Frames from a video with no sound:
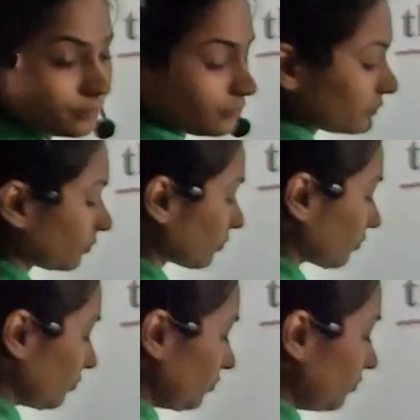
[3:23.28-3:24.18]

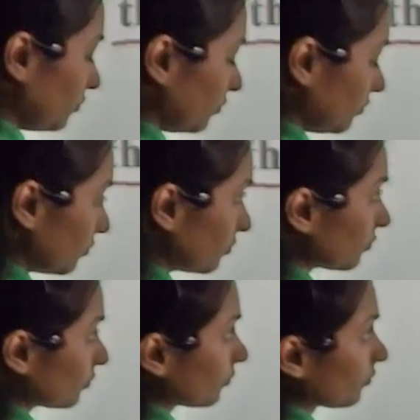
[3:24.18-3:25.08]

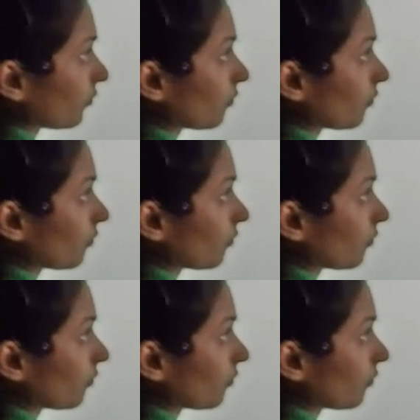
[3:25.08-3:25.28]
Nobody speaks.